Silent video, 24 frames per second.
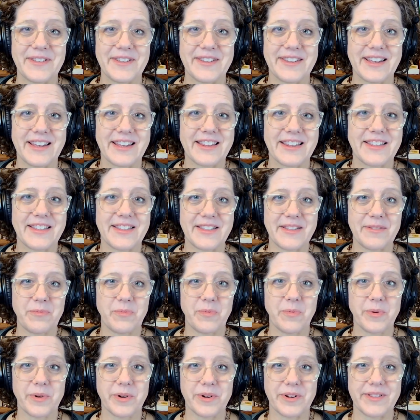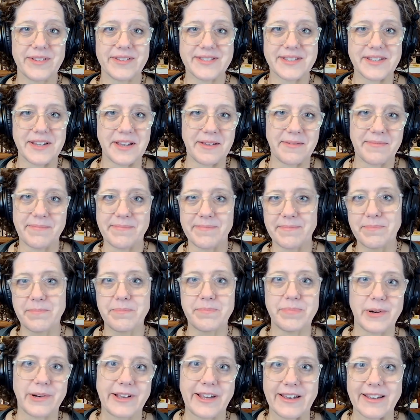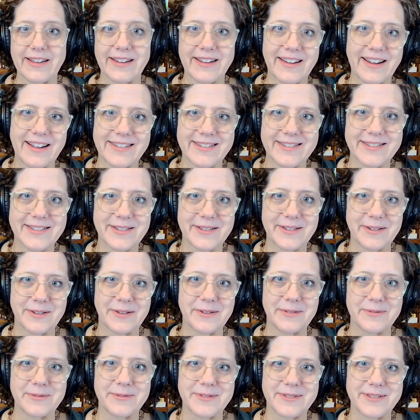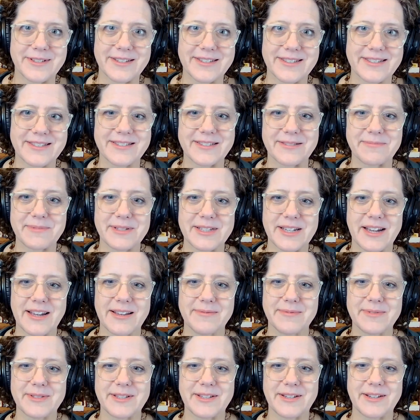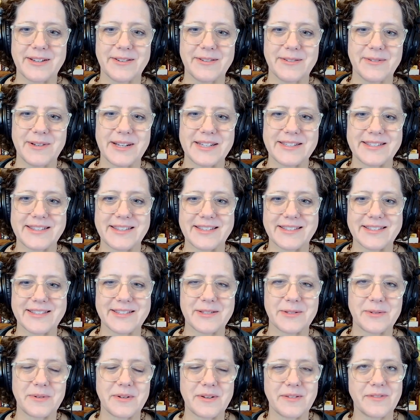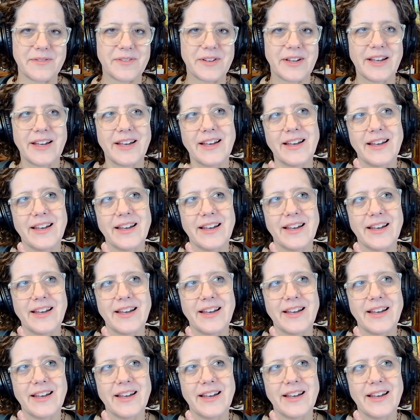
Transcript: like we're in the same bucket as acoustics sometimes, as this sort of